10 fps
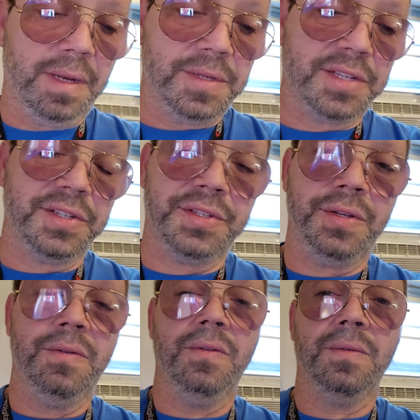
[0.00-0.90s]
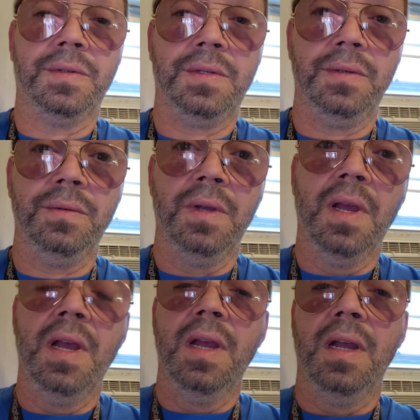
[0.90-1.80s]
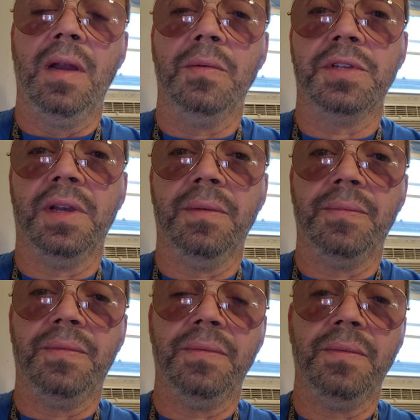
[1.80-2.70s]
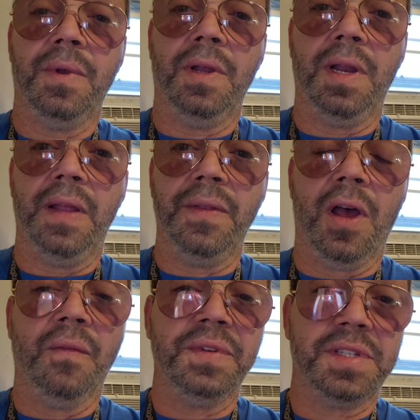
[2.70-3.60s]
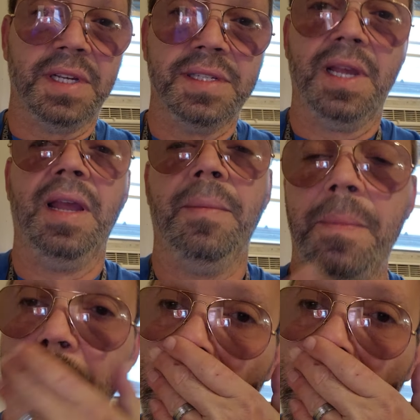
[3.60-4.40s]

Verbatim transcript: It was actually two, two, there was a, an in-office exam